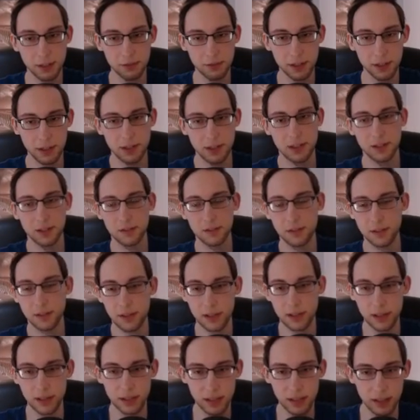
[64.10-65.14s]
in right now.
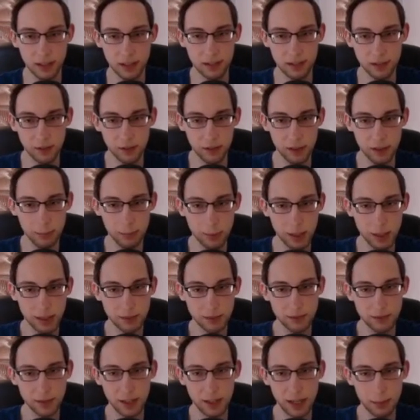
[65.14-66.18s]
It's only
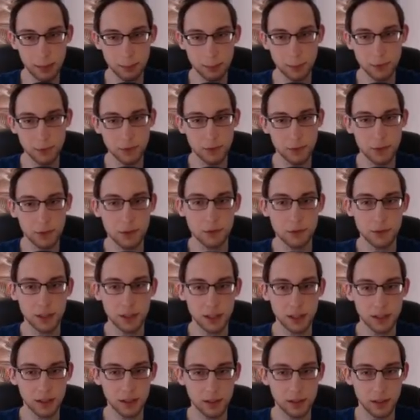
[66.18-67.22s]
bad if it happens
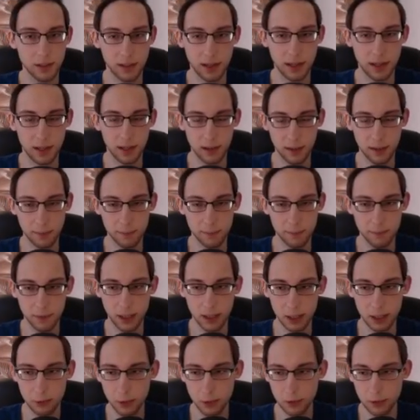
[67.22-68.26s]
during um,
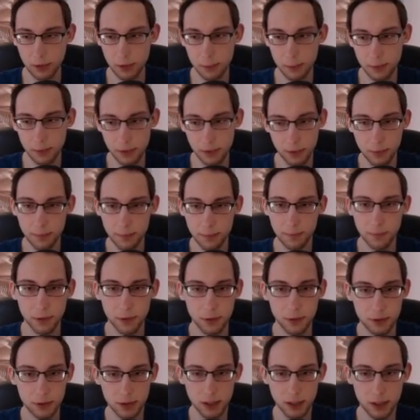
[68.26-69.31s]
Aquaraptor
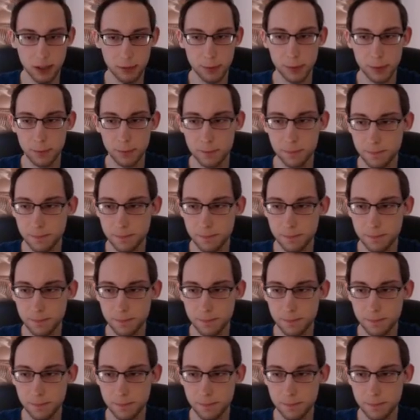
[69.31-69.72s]
or Carpe.